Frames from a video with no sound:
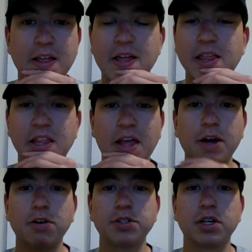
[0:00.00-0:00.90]
And then that
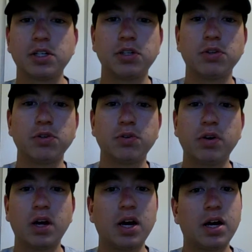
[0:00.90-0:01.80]
goes on to
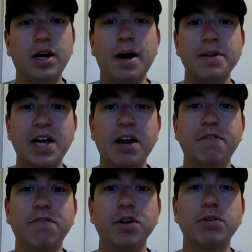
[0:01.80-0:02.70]
a data
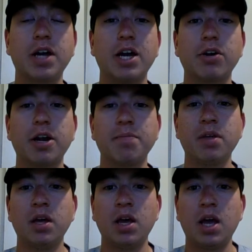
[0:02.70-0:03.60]
flow diagram.
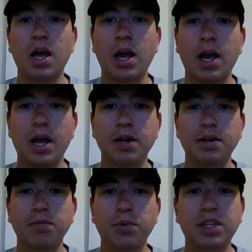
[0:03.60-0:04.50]

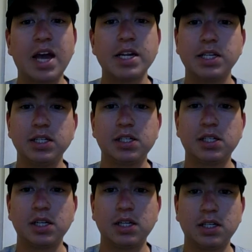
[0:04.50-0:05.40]
And what that
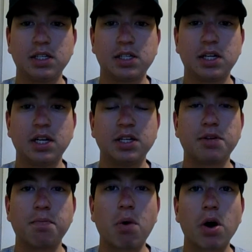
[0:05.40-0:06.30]
is a
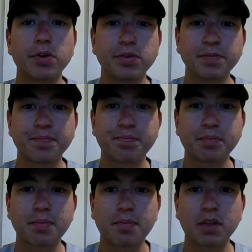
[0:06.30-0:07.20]
model
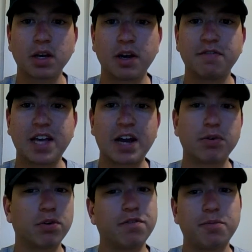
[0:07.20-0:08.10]
of data
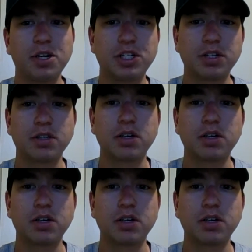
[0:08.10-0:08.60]
or information